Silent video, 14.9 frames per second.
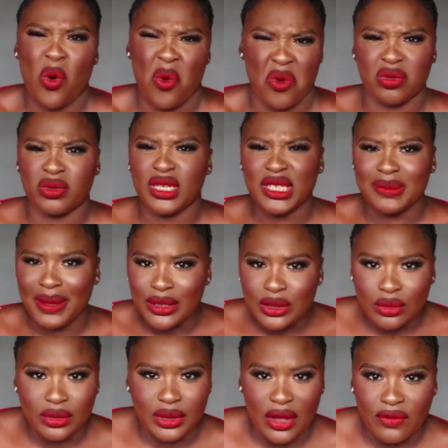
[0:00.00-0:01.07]
oh, this
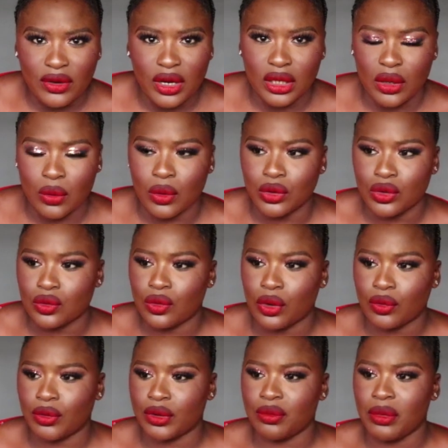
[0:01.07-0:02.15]
person will definitely want to
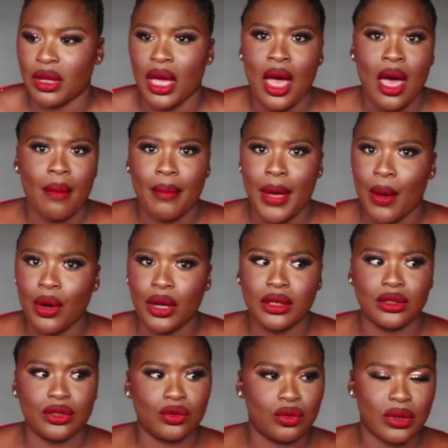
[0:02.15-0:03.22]
work with me. My
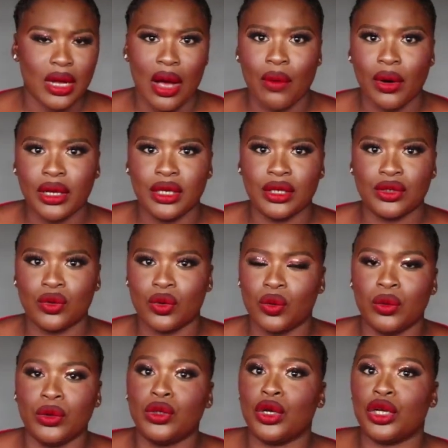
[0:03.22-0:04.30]
work is good, her work is good.